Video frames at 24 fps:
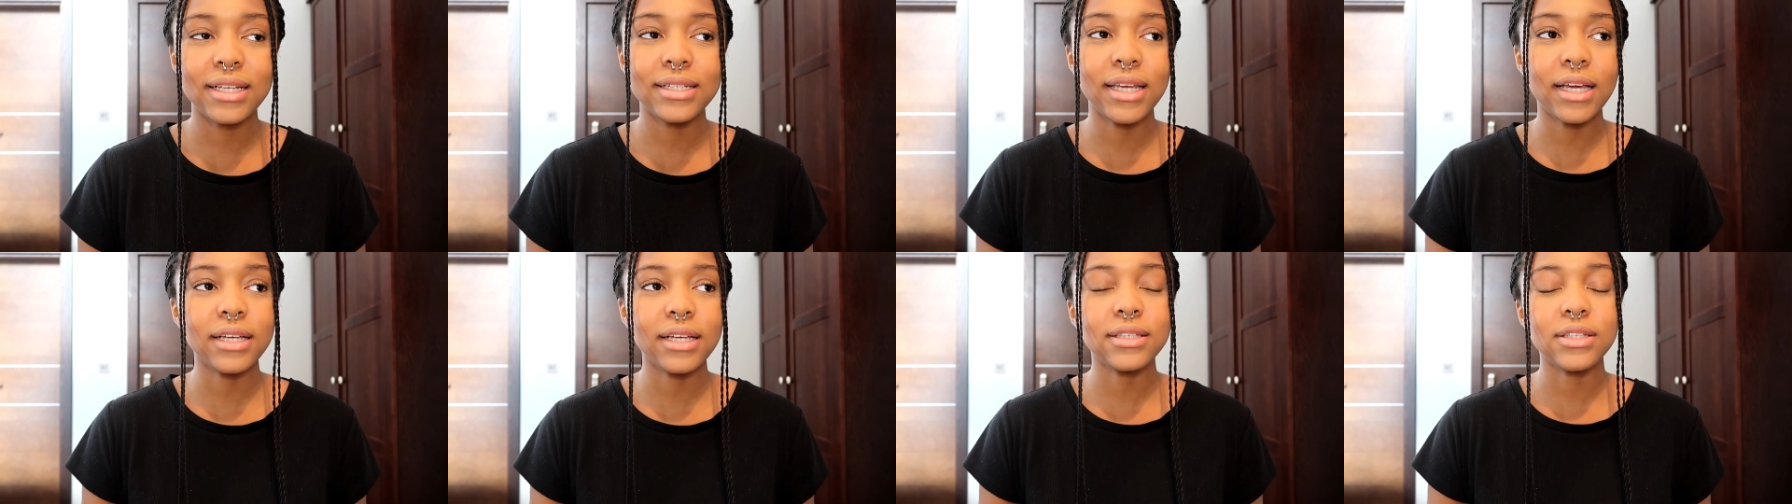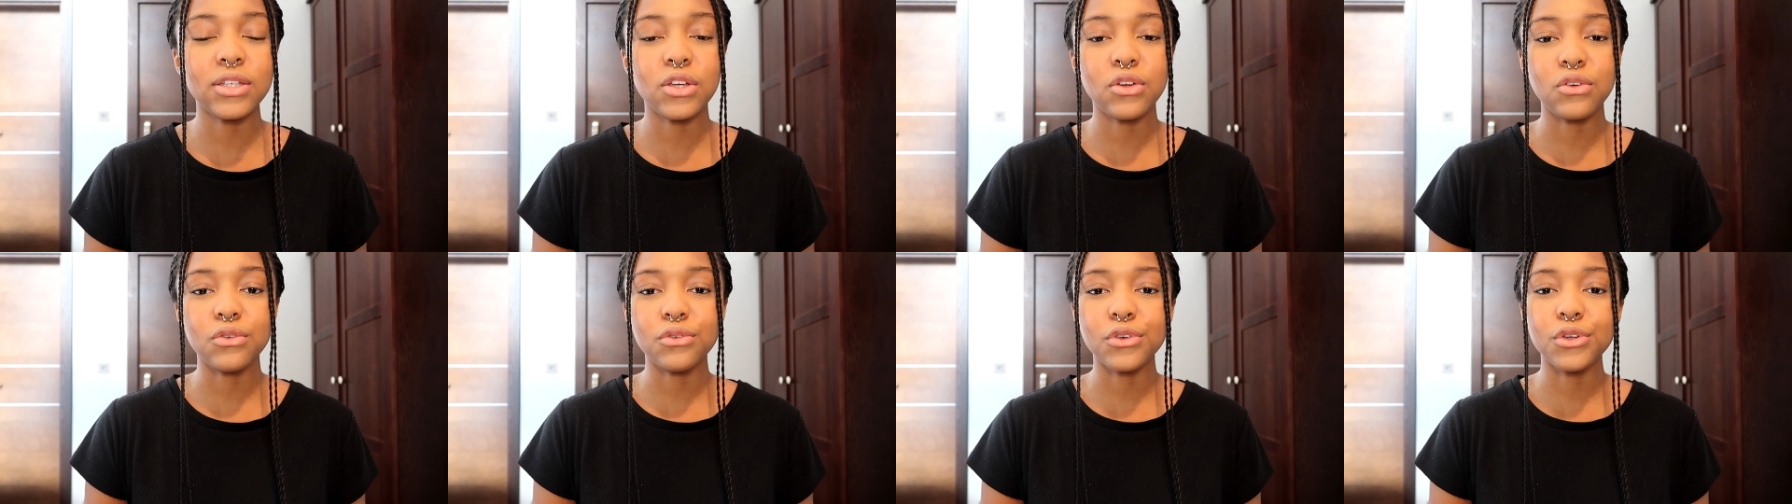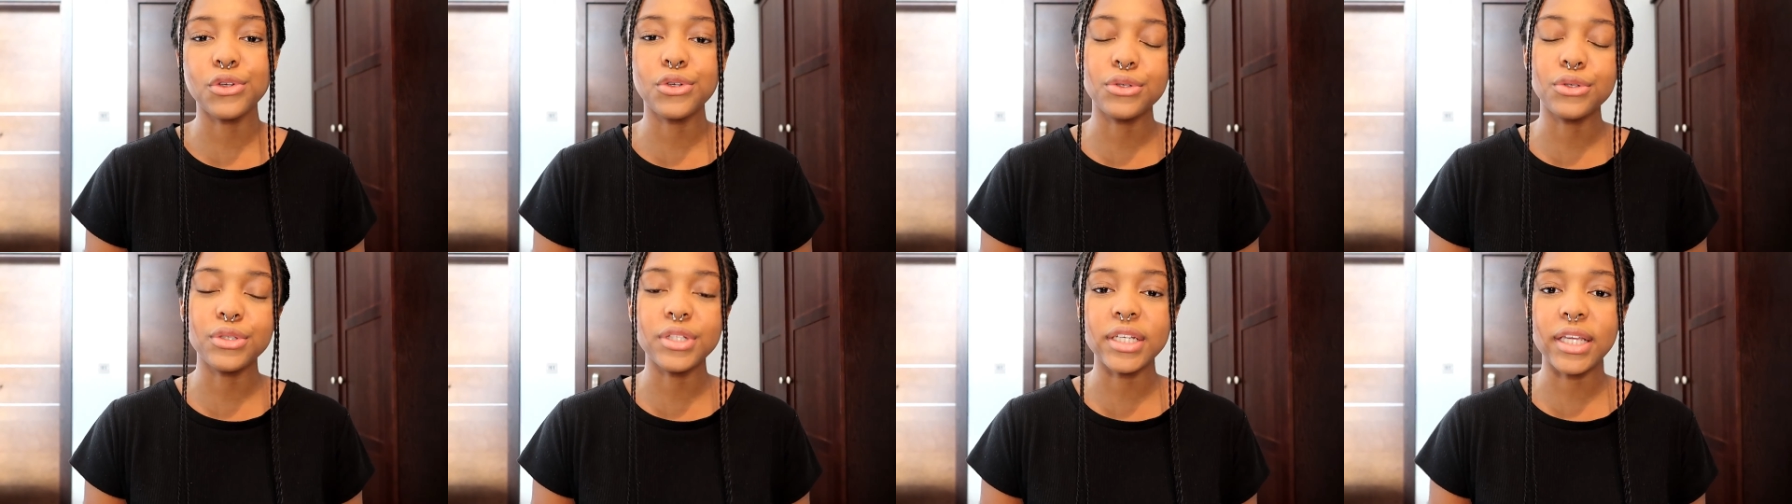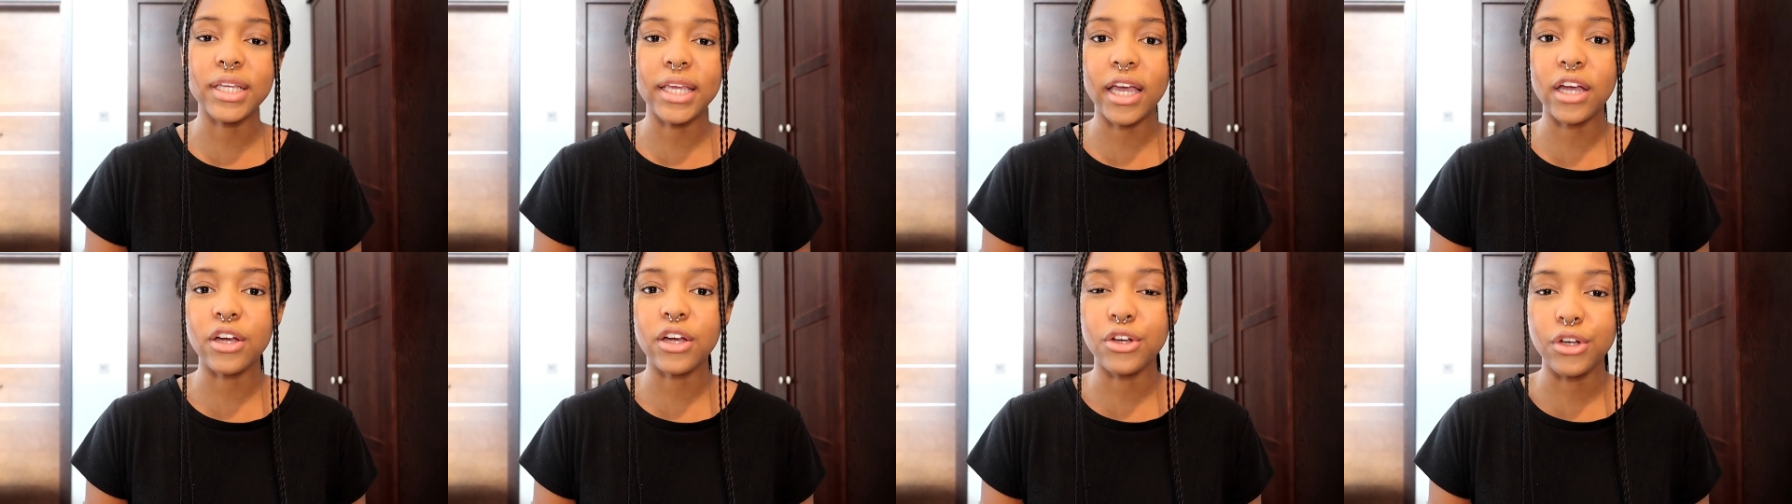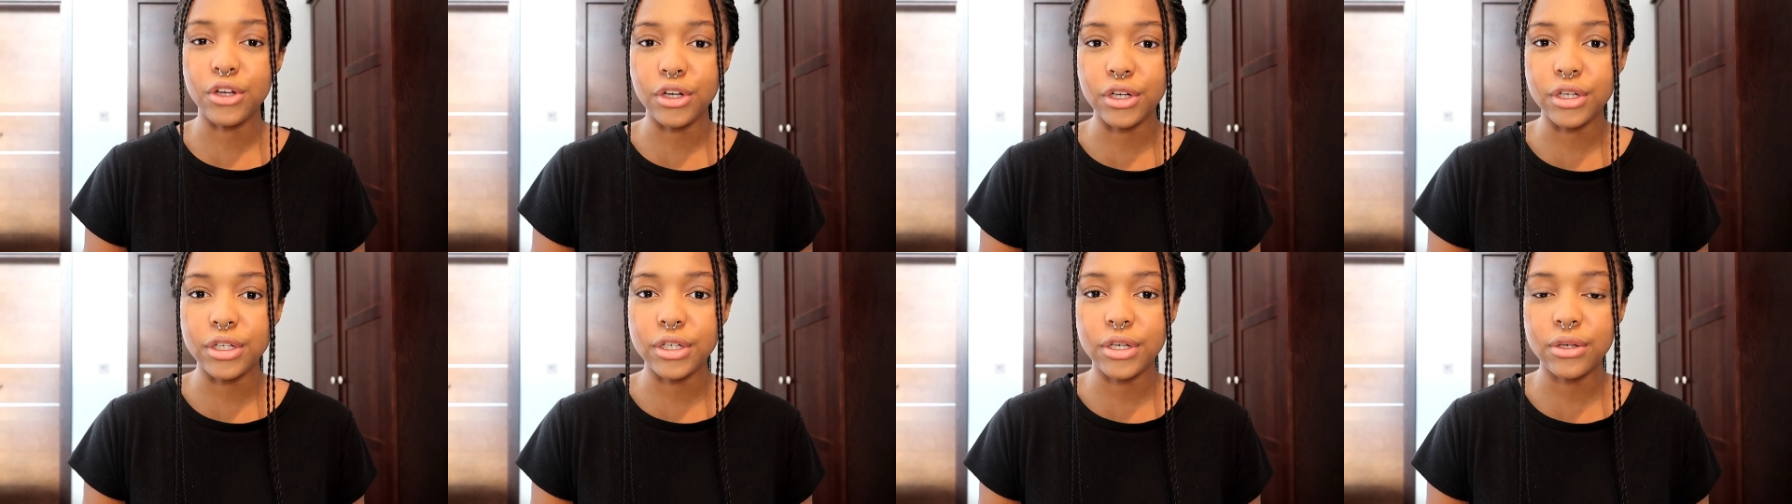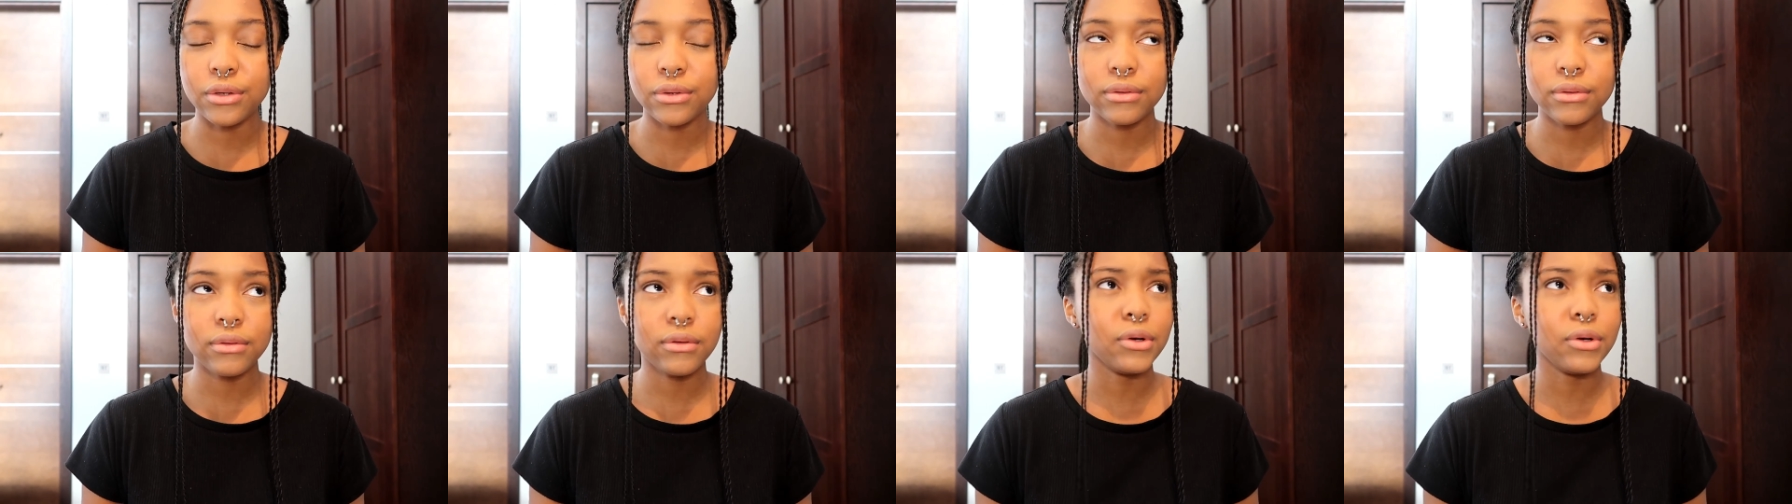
dancing for you to get good,